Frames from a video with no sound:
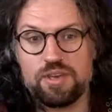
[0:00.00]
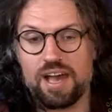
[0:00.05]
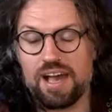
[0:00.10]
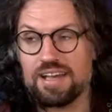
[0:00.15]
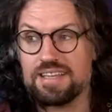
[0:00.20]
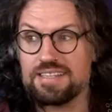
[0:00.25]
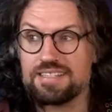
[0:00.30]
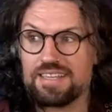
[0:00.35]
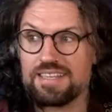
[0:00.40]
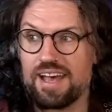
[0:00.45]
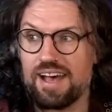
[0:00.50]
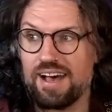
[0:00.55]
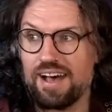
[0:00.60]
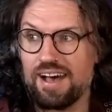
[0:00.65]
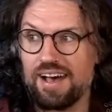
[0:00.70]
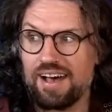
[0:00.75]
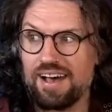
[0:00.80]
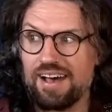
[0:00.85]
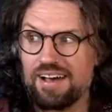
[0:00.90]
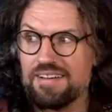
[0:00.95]
guys
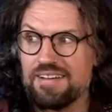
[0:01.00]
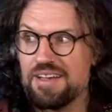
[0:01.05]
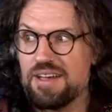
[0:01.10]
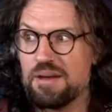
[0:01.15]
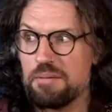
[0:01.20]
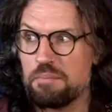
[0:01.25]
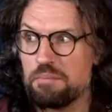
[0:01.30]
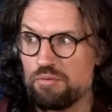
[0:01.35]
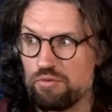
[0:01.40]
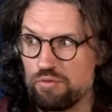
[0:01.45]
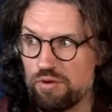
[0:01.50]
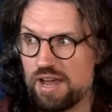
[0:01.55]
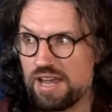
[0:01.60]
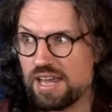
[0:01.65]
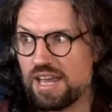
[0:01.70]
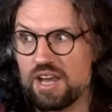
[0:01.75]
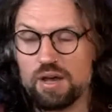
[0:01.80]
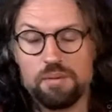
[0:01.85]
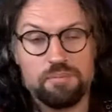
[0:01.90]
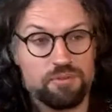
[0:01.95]
uh,
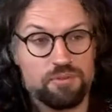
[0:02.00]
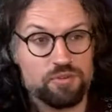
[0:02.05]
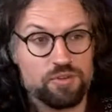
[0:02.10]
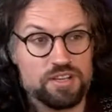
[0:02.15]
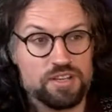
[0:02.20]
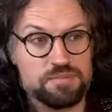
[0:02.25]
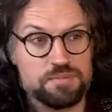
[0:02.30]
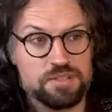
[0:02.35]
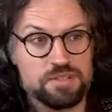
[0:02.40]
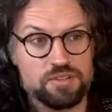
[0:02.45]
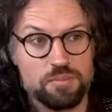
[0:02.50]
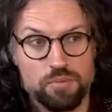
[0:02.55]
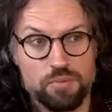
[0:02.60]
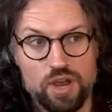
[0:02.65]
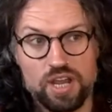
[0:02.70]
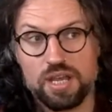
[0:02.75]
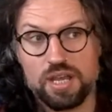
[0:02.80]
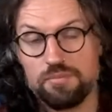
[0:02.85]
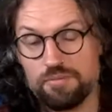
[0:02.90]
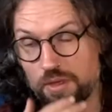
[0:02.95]
breaking up for Christmas or
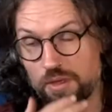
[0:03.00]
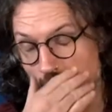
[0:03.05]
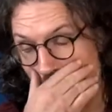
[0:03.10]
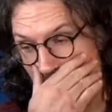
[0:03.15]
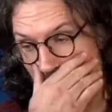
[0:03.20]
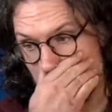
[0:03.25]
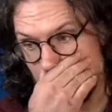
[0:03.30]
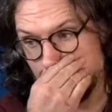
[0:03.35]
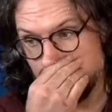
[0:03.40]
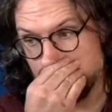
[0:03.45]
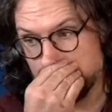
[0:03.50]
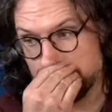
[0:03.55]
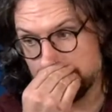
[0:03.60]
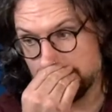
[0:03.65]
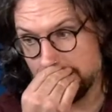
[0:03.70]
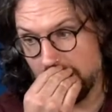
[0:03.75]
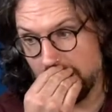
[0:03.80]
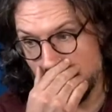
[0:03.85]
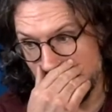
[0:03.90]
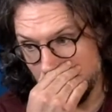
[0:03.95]
breaking up for the
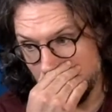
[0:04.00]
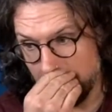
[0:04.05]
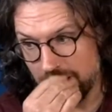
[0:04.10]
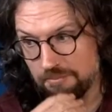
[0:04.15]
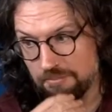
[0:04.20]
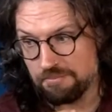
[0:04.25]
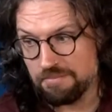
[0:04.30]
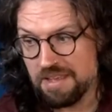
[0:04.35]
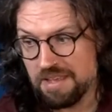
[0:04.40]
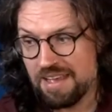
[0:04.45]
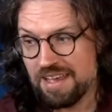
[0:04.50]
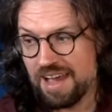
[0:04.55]
holidays um,